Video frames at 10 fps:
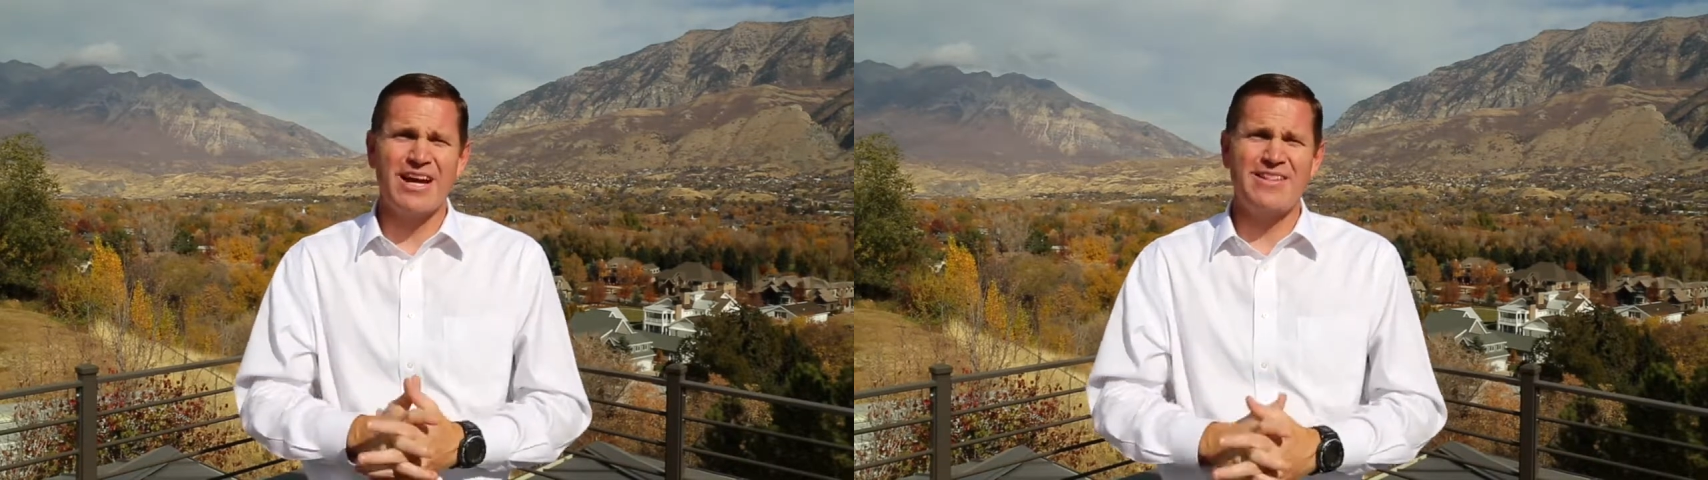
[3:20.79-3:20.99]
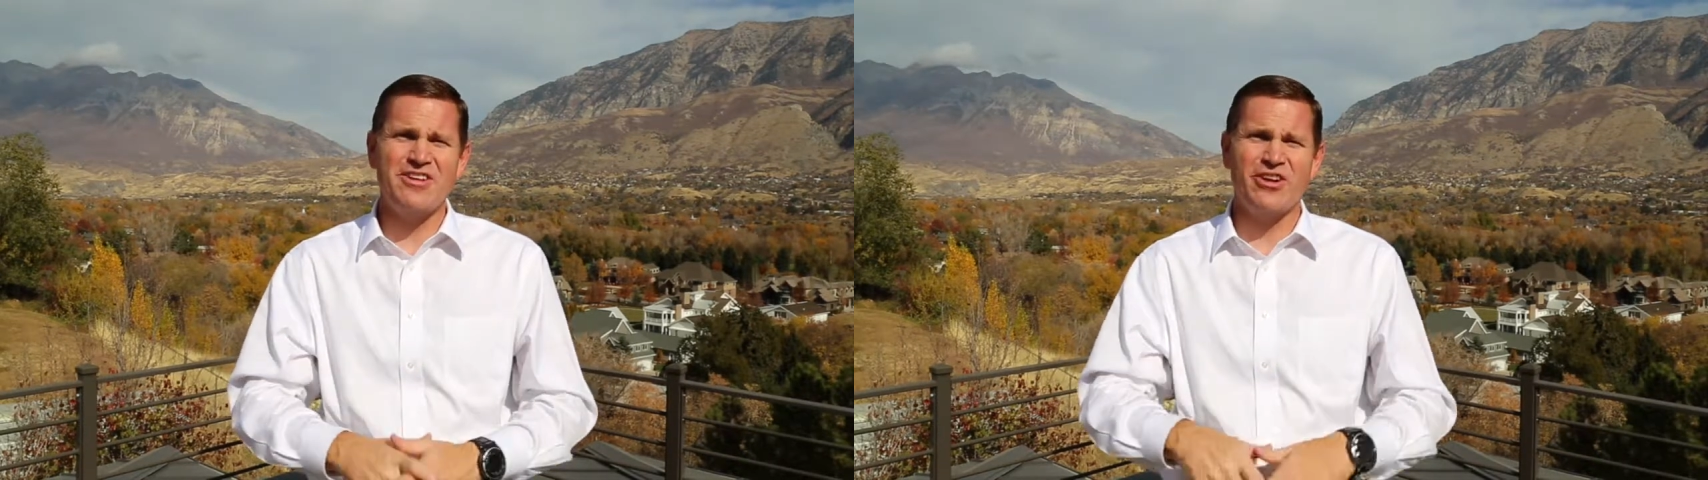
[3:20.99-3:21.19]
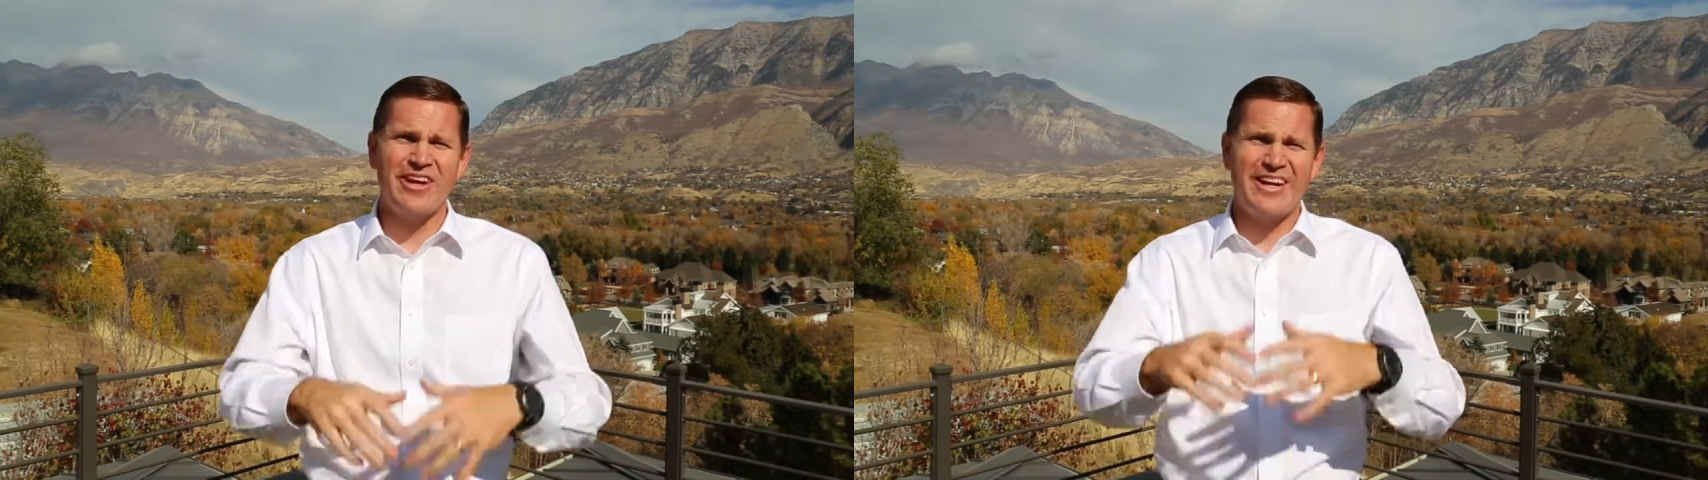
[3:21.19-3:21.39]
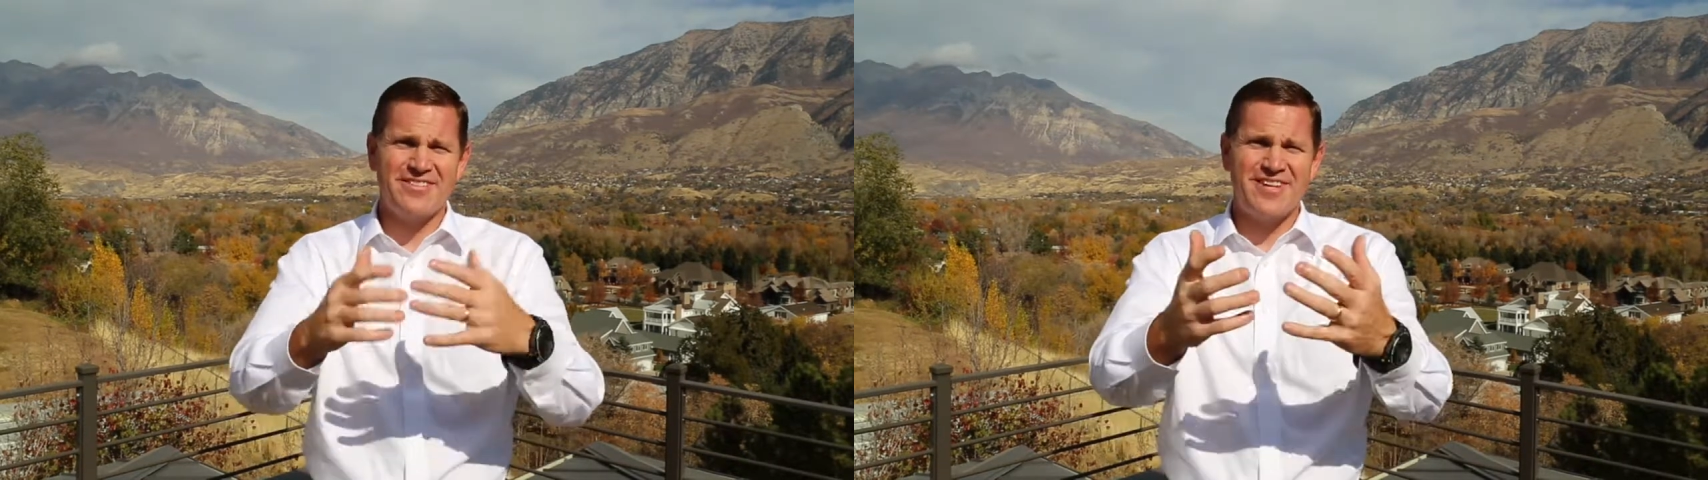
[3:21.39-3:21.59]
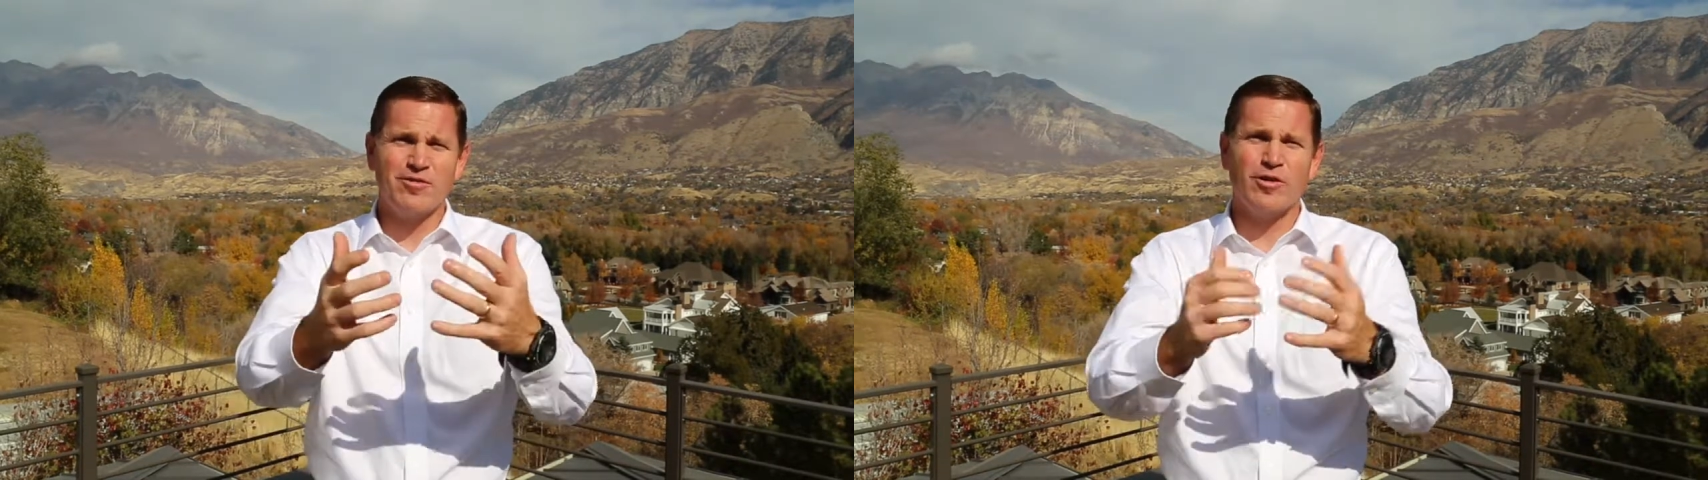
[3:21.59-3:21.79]
and then you're going to
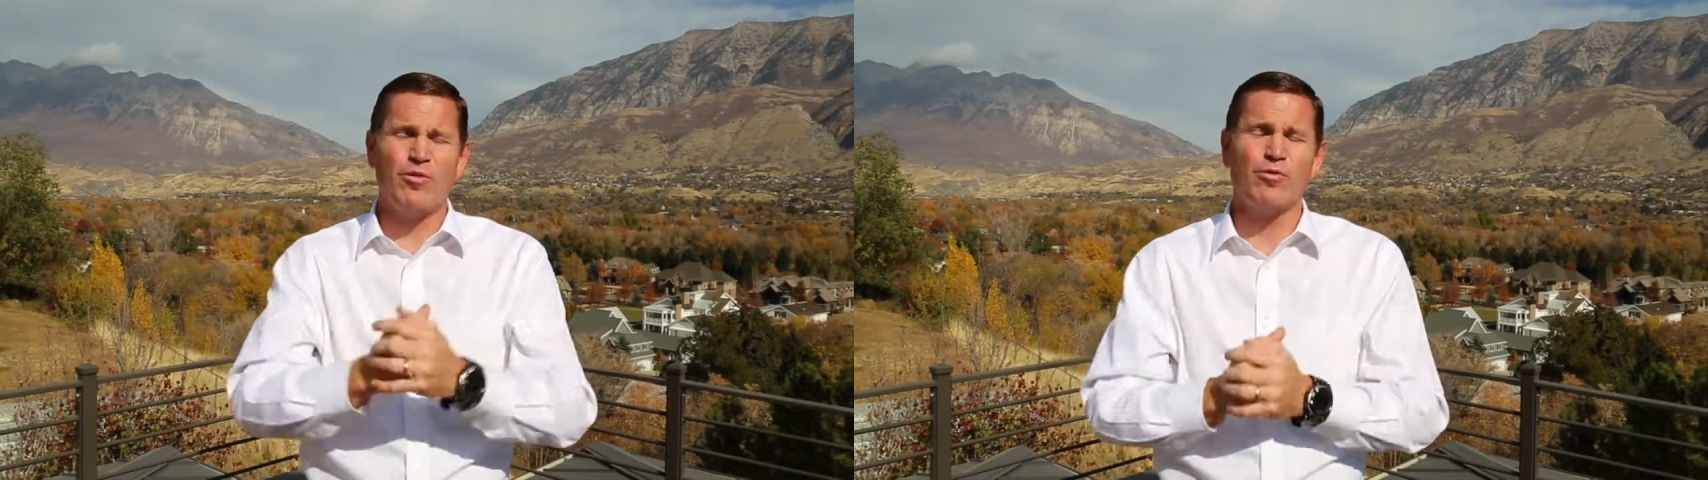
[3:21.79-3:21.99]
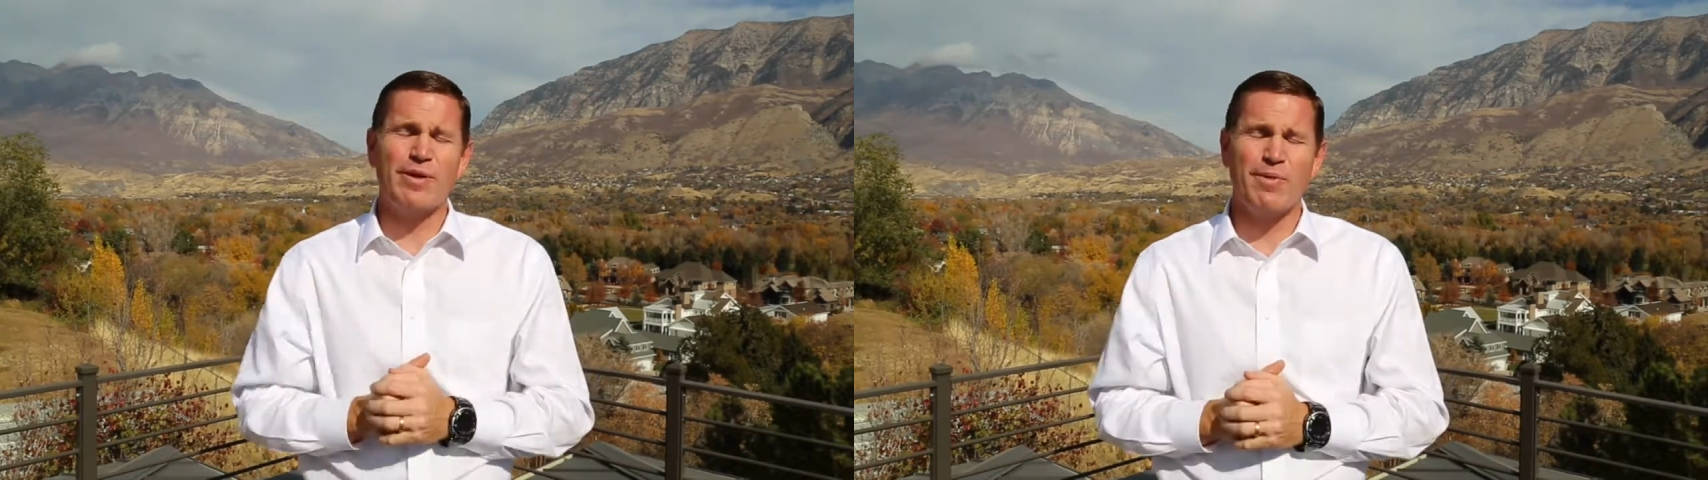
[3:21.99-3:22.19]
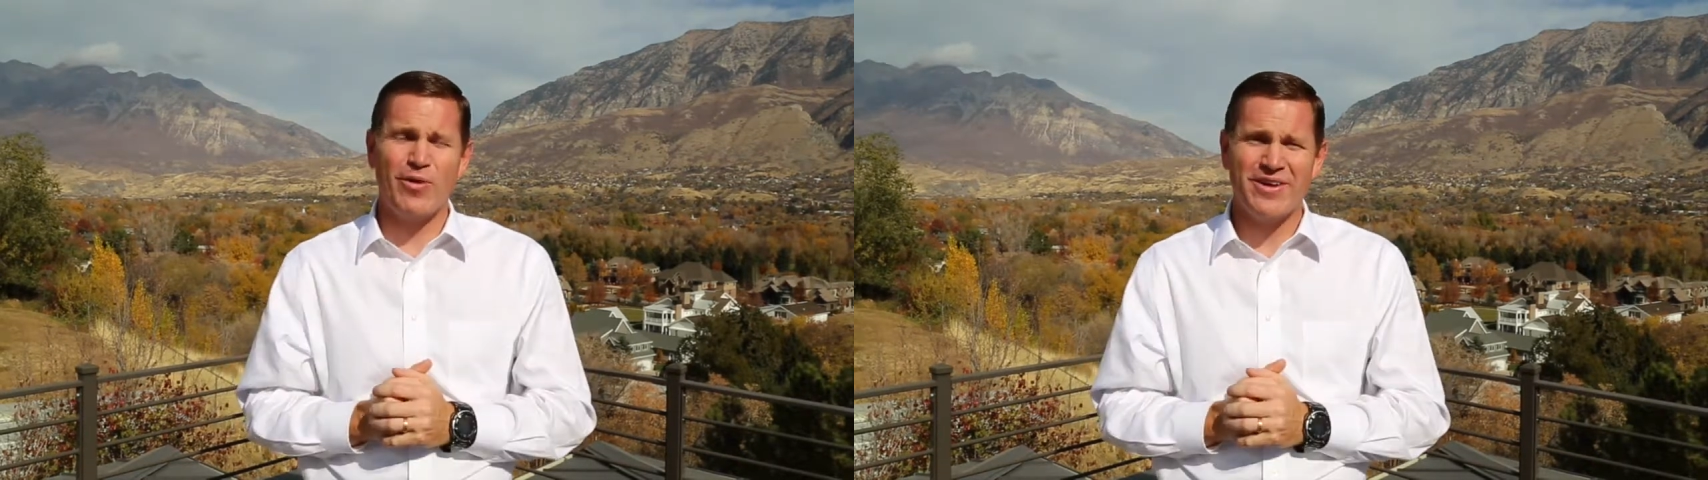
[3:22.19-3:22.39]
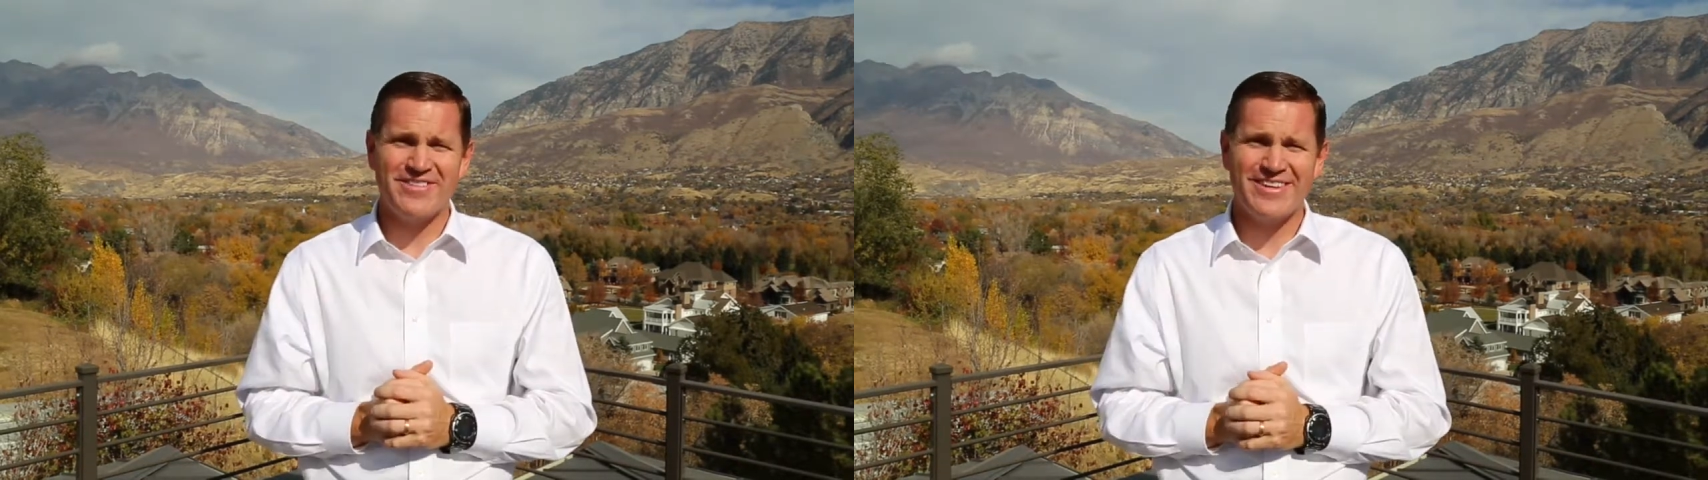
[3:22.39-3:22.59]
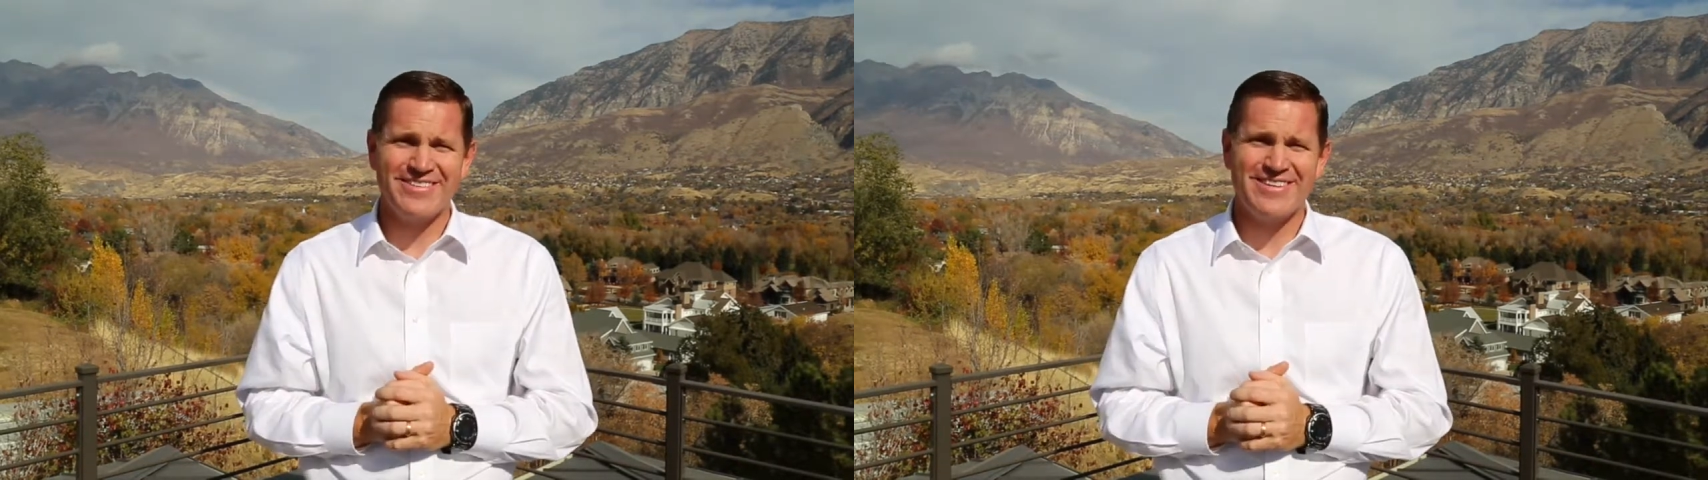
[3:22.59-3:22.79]
get several free
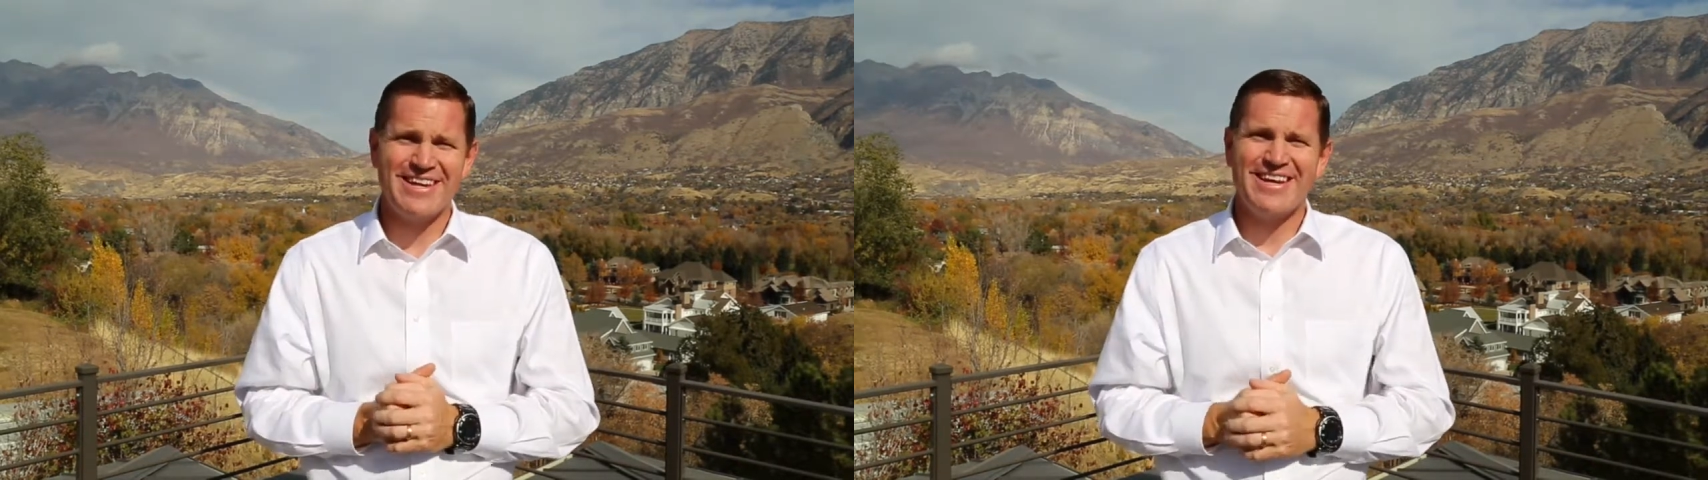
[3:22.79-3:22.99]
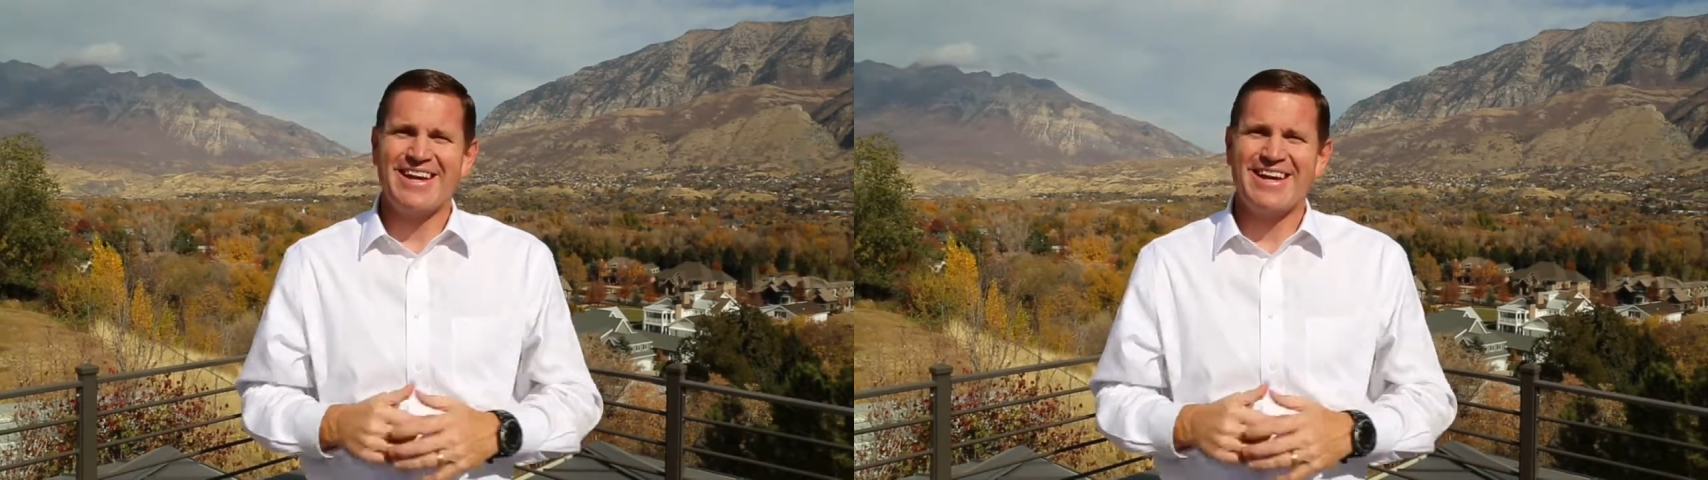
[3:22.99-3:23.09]
bonuses